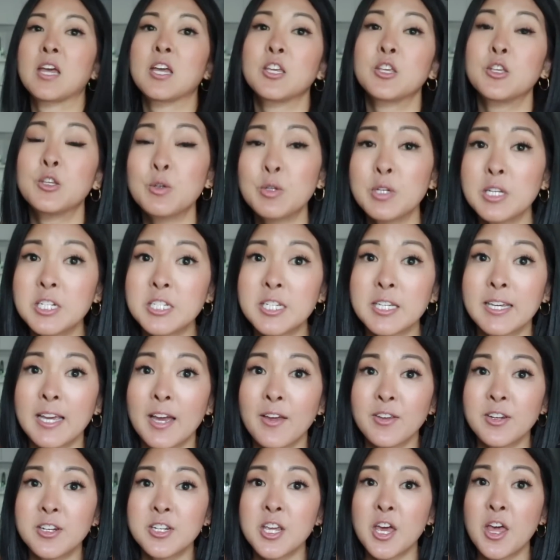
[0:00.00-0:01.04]
You need to
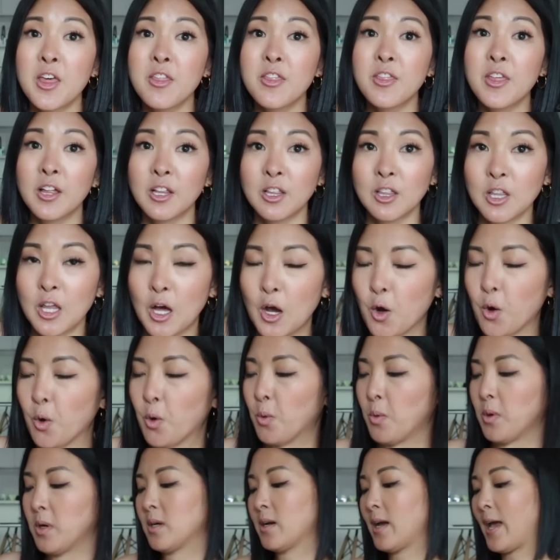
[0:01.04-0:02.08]
get the
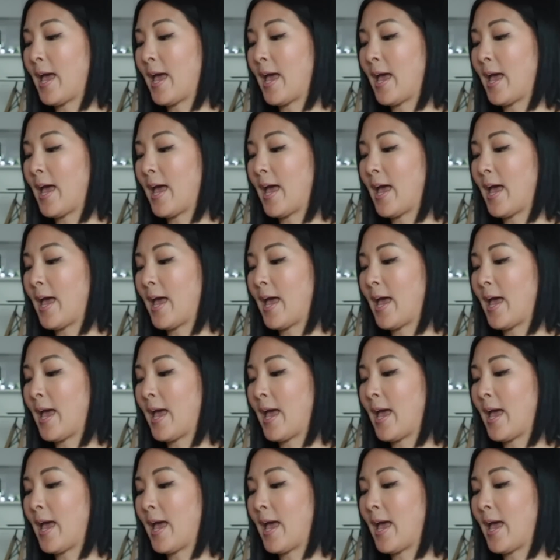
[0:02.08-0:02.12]
low.